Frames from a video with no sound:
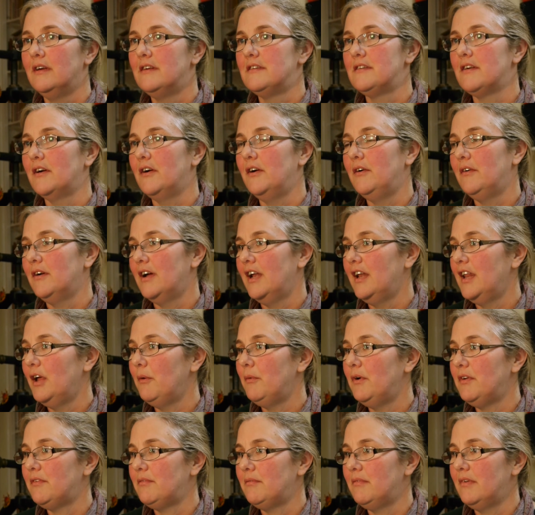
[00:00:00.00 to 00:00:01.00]
So, and
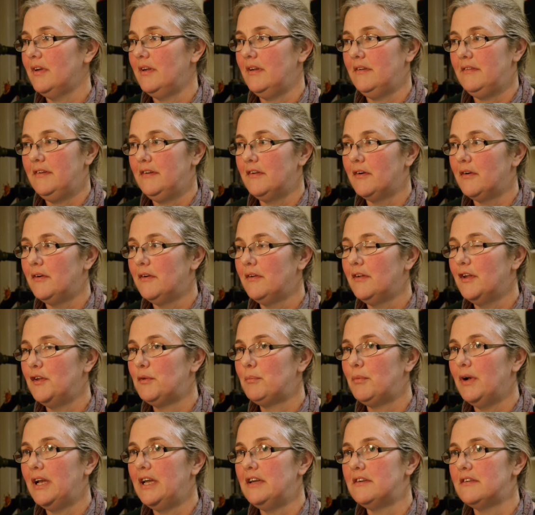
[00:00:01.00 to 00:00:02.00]
that was,
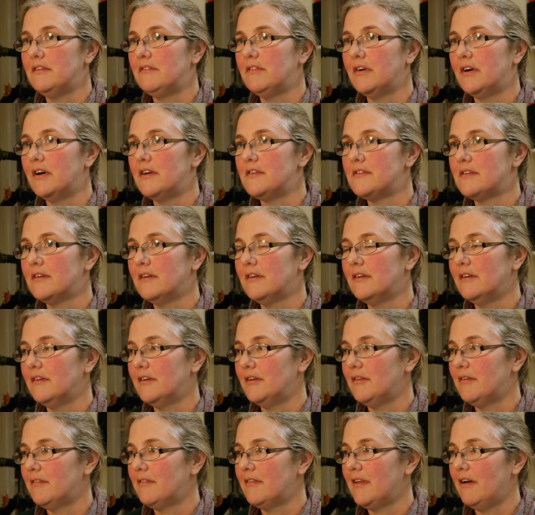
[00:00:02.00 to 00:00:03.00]
that's brilliant advice, and
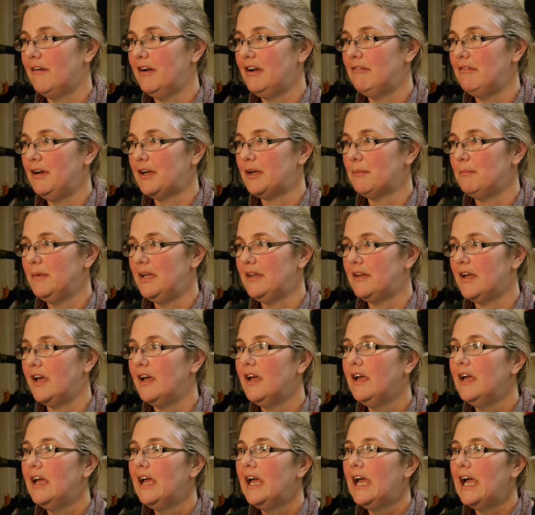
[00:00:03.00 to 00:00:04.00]
I thoroughly recommend
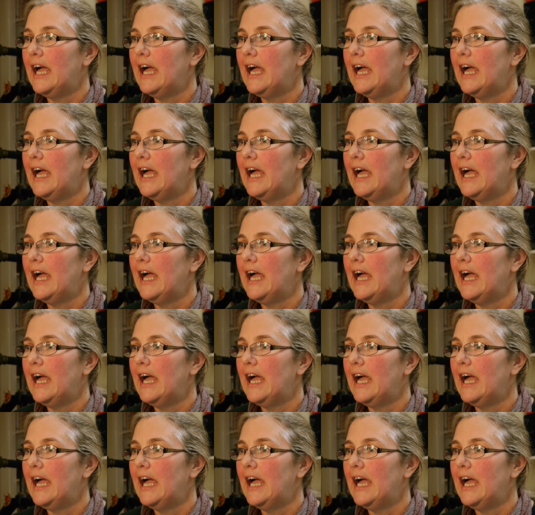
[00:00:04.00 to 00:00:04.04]
that.